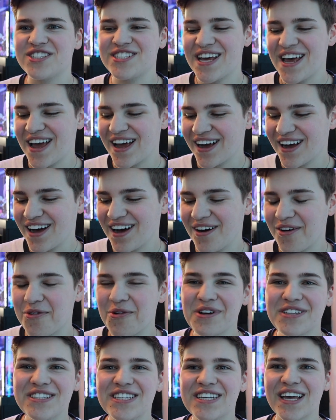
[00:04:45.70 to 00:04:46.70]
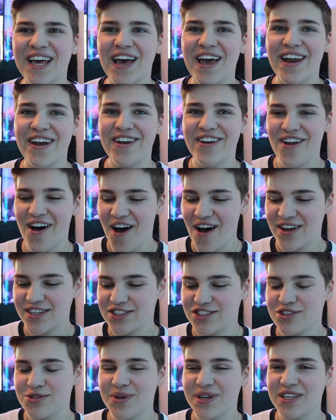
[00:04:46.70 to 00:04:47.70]
tank once again,
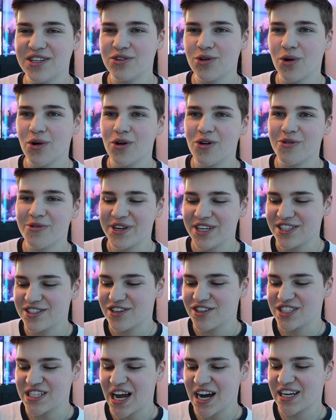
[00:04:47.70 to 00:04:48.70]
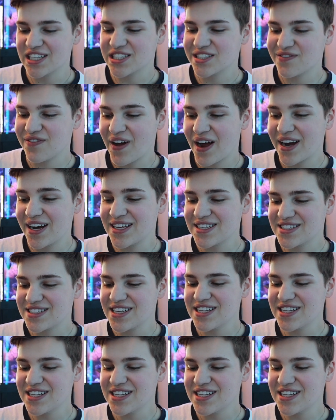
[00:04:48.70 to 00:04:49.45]
not doing your research at its finest.